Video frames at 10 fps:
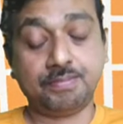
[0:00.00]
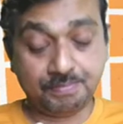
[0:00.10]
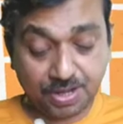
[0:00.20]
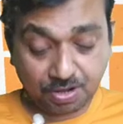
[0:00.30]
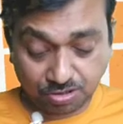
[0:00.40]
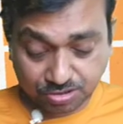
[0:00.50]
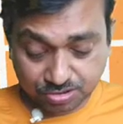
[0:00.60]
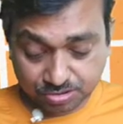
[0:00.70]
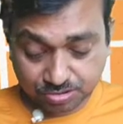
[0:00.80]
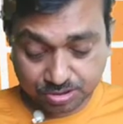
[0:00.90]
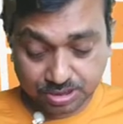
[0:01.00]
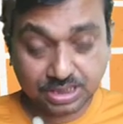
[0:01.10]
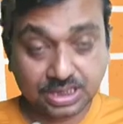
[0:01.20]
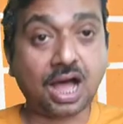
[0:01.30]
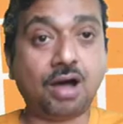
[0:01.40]
Because
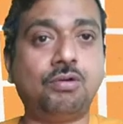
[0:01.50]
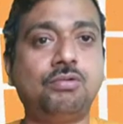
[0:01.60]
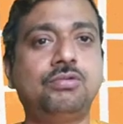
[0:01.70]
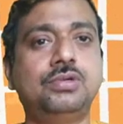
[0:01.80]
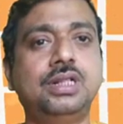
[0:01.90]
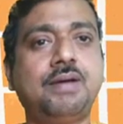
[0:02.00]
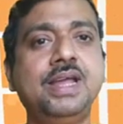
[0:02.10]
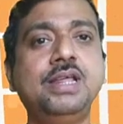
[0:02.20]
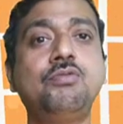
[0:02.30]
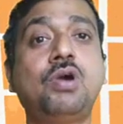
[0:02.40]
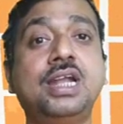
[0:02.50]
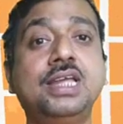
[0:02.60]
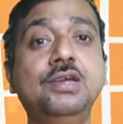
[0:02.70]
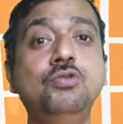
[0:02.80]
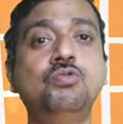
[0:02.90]
thou, the very one,
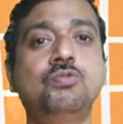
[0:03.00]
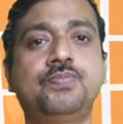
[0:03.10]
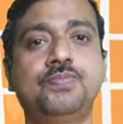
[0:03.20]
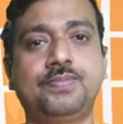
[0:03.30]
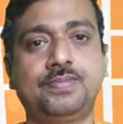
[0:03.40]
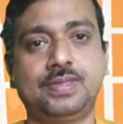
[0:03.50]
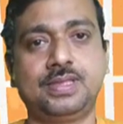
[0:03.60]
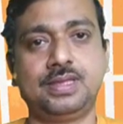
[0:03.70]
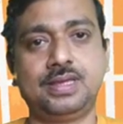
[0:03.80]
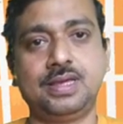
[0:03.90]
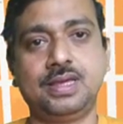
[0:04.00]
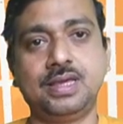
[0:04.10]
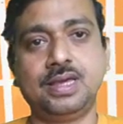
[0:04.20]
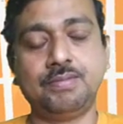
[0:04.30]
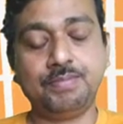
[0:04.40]
you.
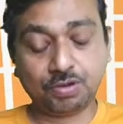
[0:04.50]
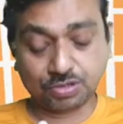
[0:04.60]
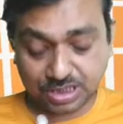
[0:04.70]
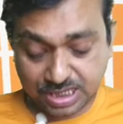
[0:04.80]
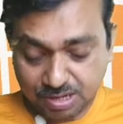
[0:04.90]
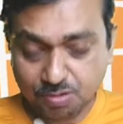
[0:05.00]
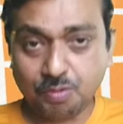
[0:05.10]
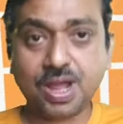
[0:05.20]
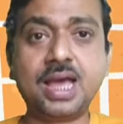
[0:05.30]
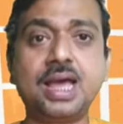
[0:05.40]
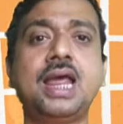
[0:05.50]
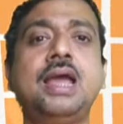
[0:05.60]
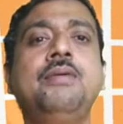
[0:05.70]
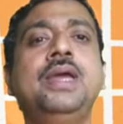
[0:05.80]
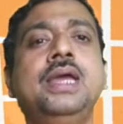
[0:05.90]
Because you
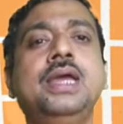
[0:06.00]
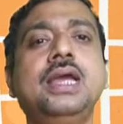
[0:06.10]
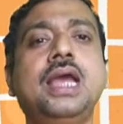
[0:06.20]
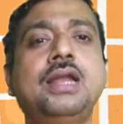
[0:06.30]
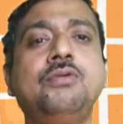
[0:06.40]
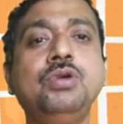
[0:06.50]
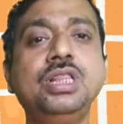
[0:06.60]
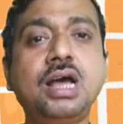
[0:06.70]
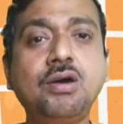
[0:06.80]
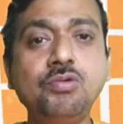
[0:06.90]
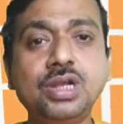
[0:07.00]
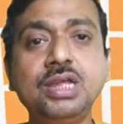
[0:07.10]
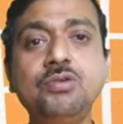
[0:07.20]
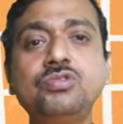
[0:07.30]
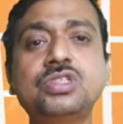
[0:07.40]
were away, and without
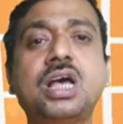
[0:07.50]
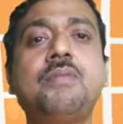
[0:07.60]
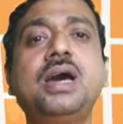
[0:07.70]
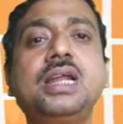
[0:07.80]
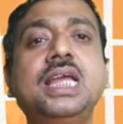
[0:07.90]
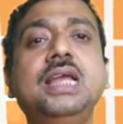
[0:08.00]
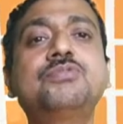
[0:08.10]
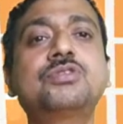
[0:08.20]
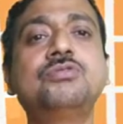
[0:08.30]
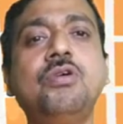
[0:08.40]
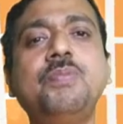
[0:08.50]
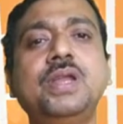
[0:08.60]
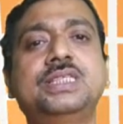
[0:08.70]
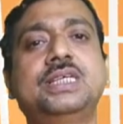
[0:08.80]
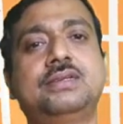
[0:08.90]
you, summer gives no
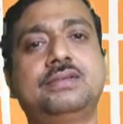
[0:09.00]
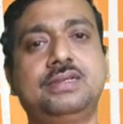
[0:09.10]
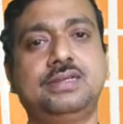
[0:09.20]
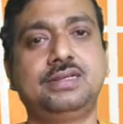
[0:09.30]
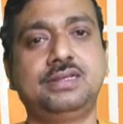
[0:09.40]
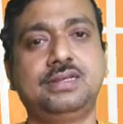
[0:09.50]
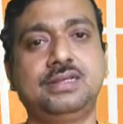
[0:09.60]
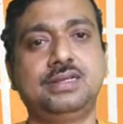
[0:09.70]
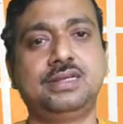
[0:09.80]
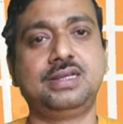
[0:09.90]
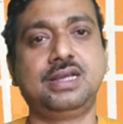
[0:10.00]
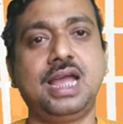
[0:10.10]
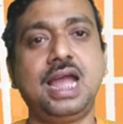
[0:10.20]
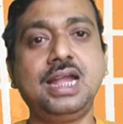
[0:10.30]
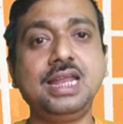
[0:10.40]
pleasure.
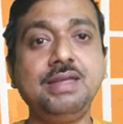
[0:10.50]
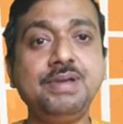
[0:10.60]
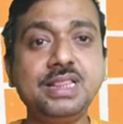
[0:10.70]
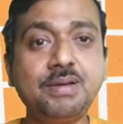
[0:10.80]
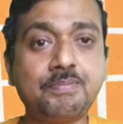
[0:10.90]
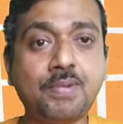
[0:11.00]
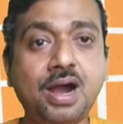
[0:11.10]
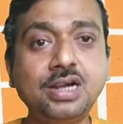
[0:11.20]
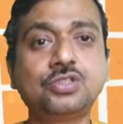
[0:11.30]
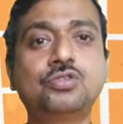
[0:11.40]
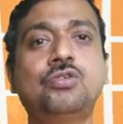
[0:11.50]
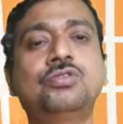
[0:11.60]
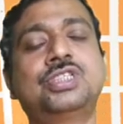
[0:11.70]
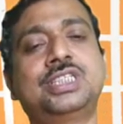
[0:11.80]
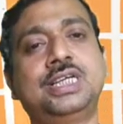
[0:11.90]
And even the birds
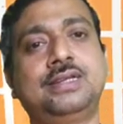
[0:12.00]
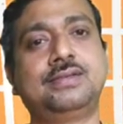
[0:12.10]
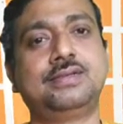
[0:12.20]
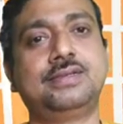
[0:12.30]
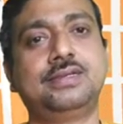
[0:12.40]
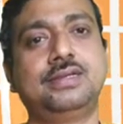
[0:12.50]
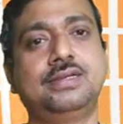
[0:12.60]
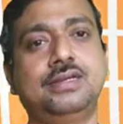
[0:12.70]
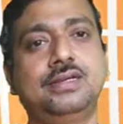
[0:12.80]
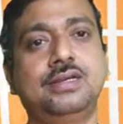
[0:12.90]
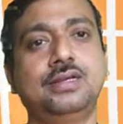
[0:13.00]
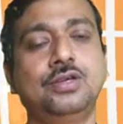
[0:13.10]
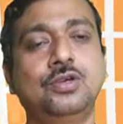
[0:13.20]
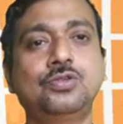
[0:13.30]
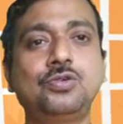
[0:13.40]
don't sing.
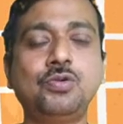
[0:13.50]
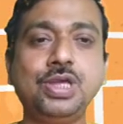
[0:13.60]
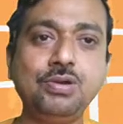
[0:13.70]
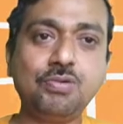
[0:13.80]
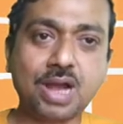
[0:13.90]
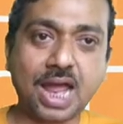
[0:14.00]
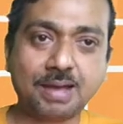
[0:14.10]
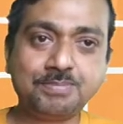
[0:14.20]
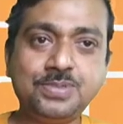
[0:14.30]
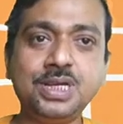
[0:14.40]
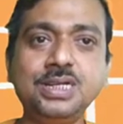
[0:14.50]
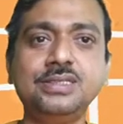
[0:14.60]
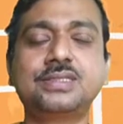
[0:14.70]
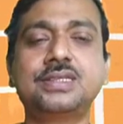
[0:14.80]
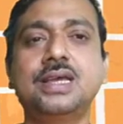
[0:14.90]
So your absence